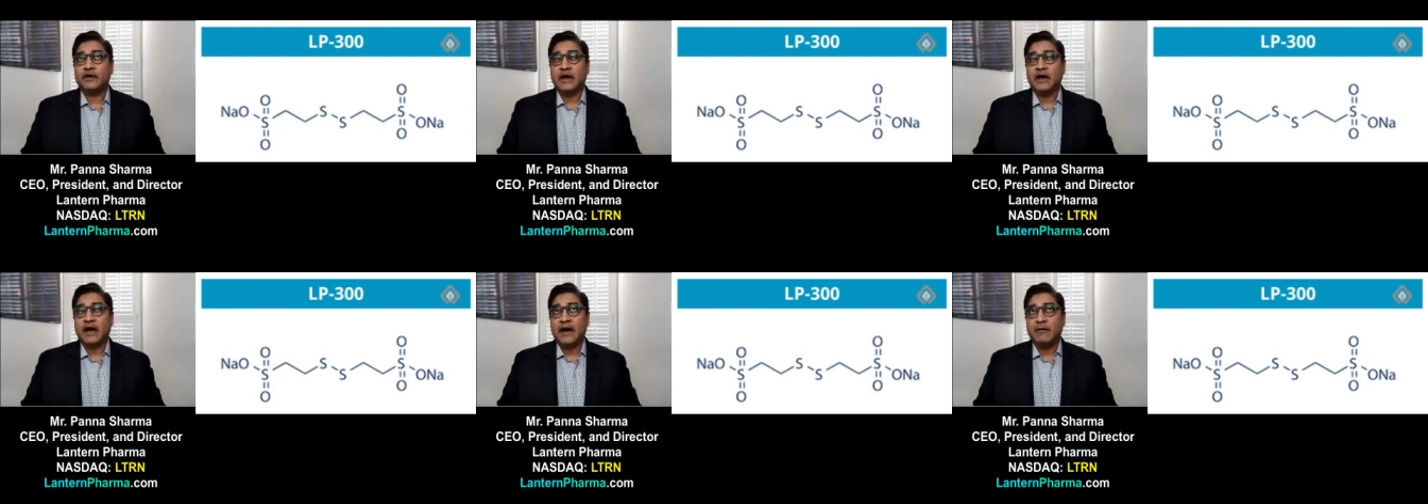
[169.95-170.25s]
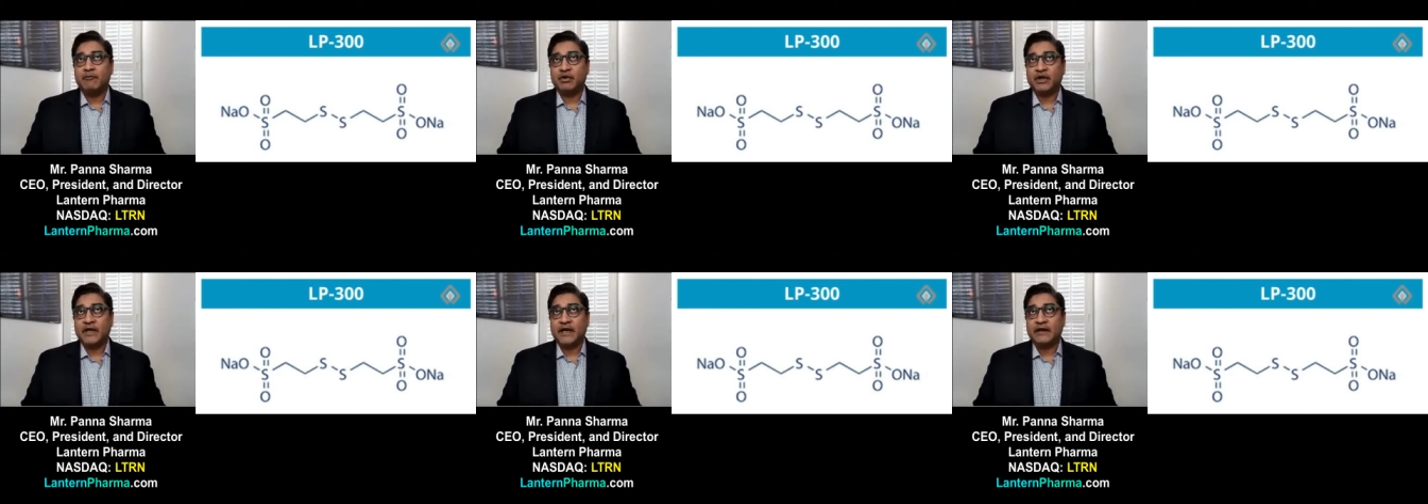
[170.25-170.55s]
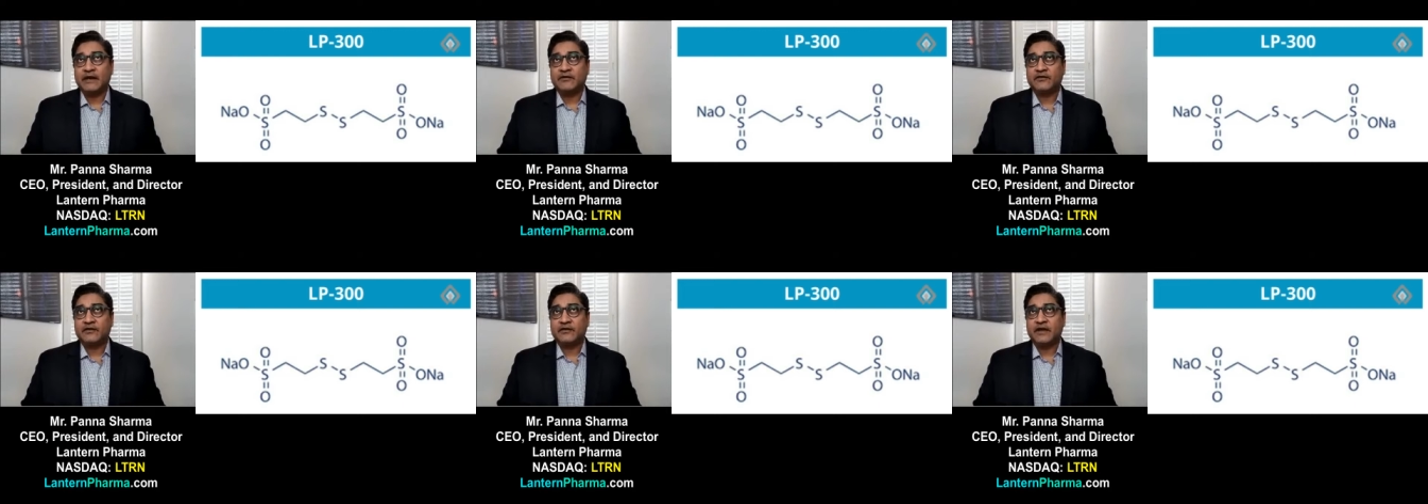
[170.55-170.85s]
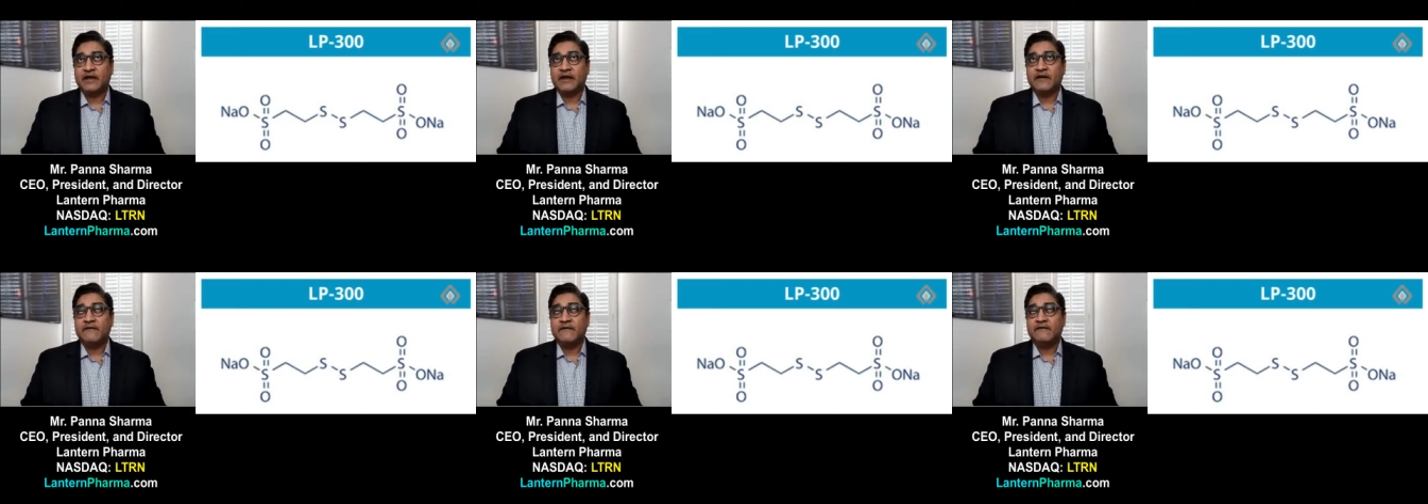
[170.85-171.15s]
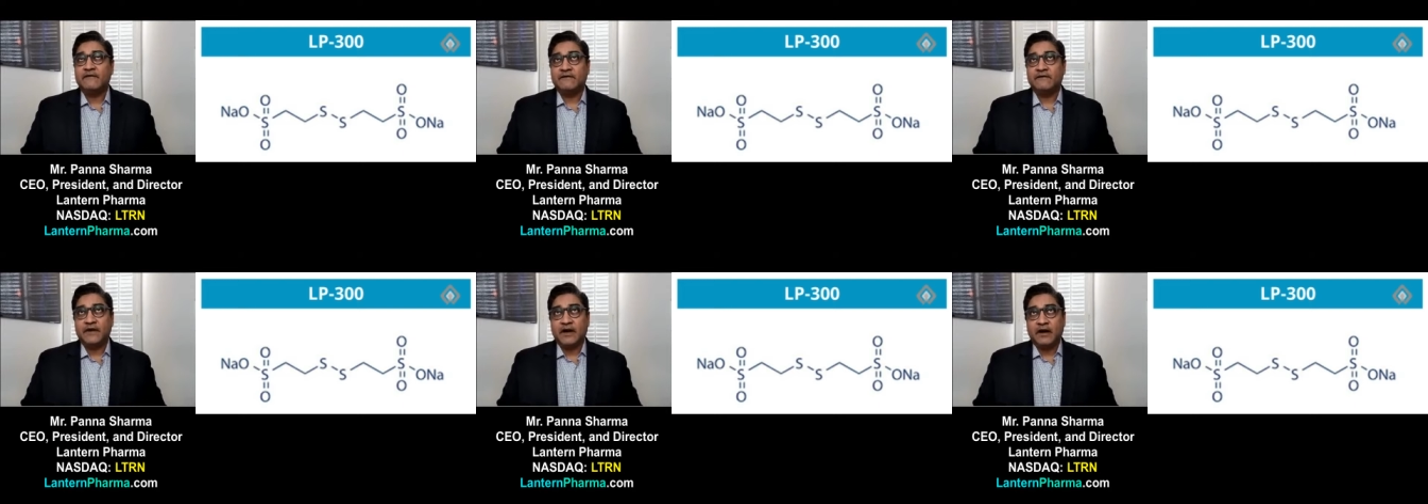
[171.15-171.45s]
complex,
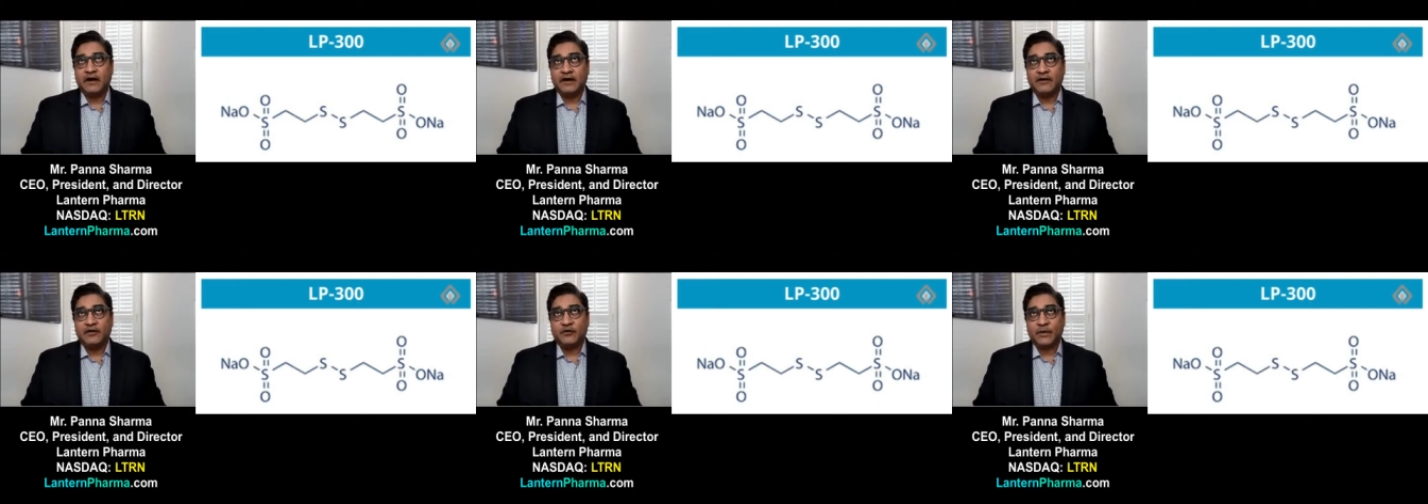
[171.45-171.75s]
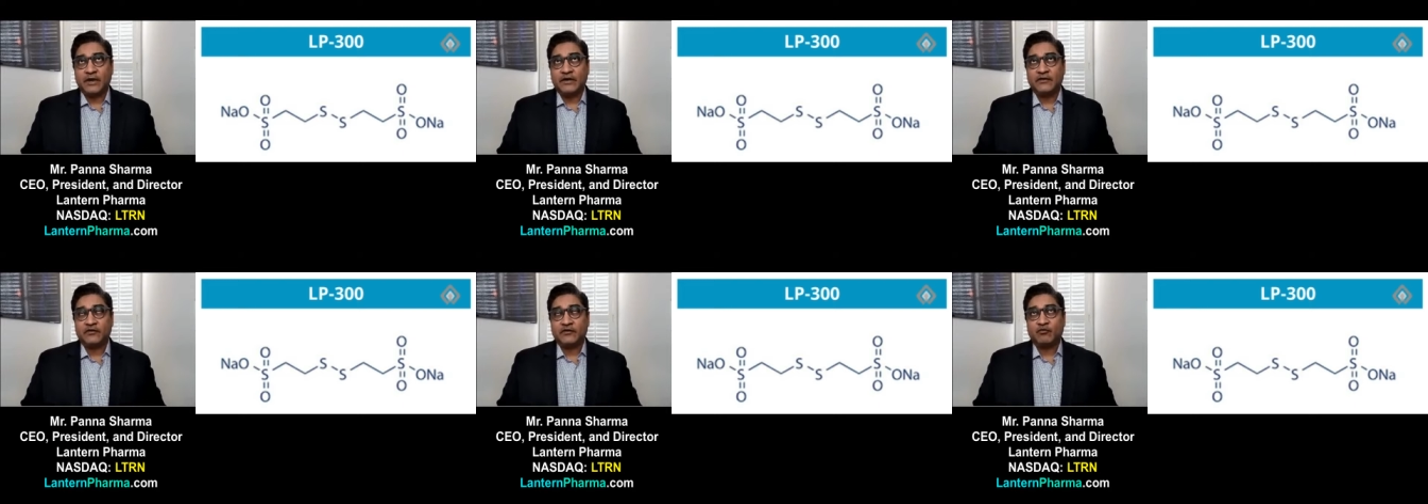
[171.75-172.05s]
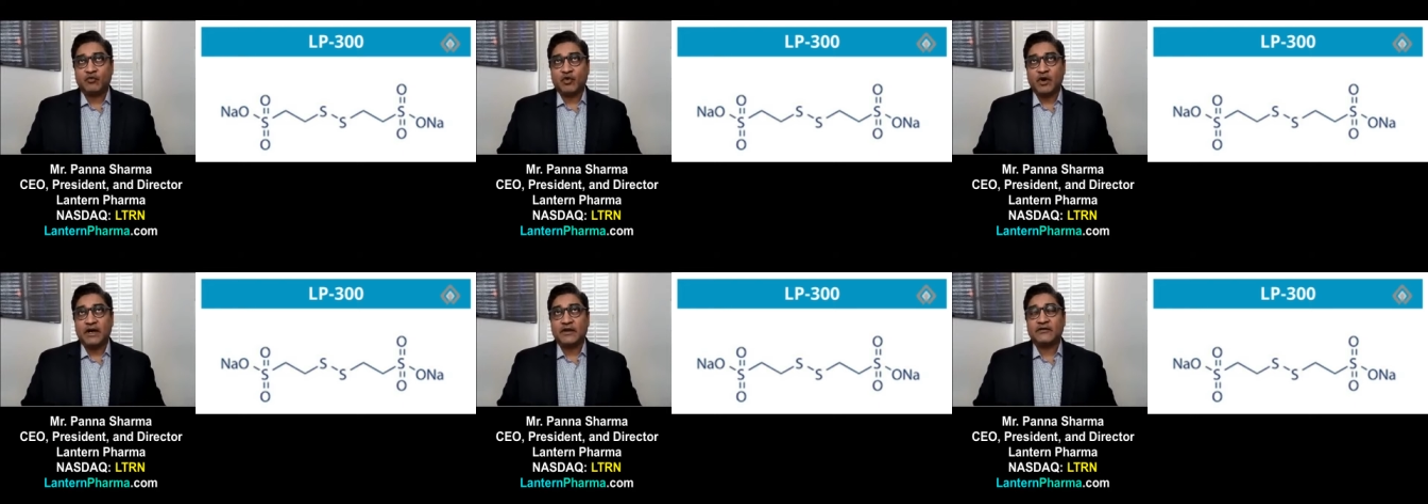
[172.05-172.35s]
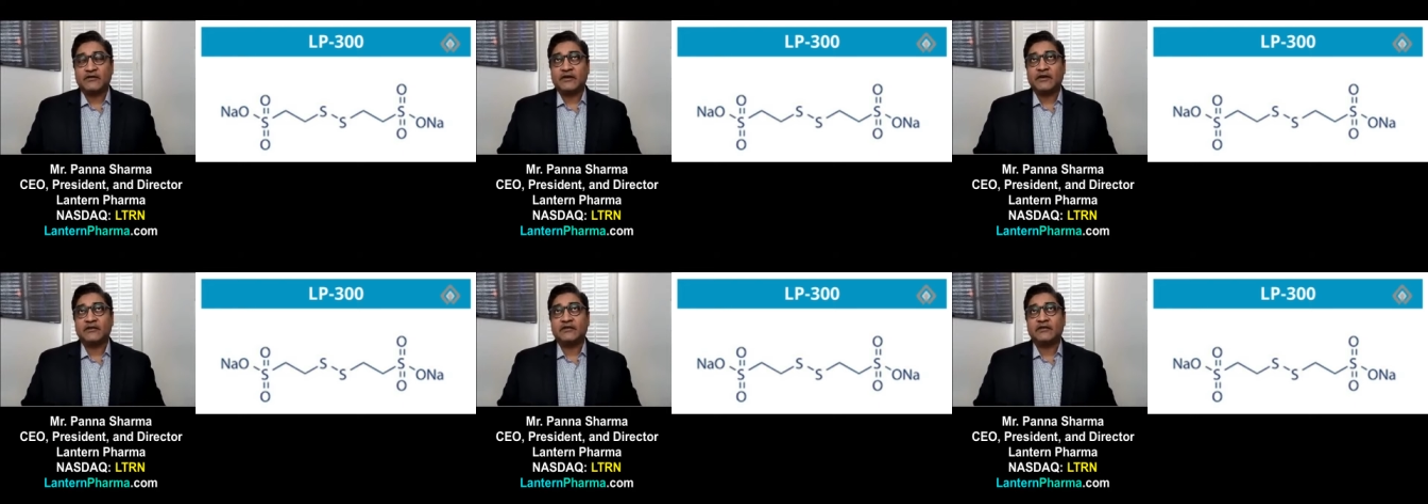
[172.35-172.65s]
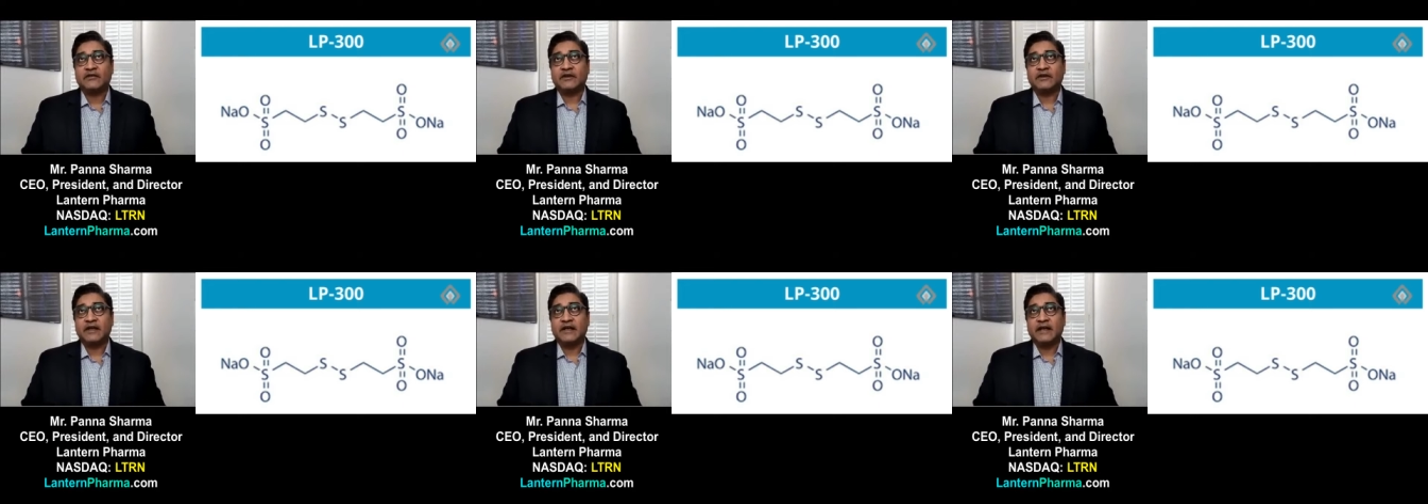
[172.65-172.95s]
very expensive
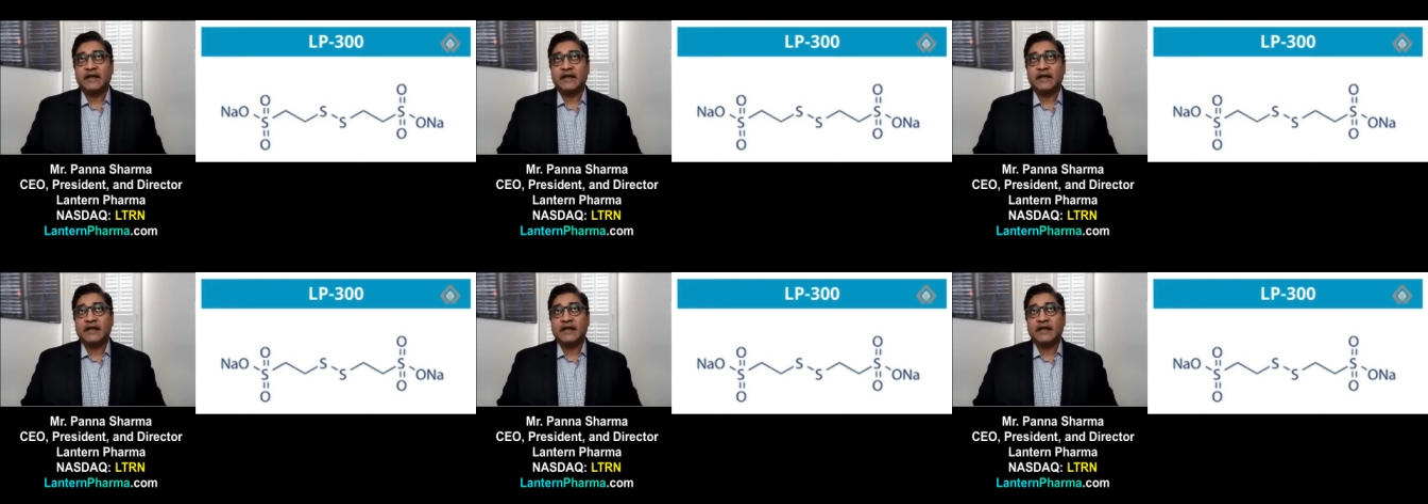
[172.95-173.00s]
process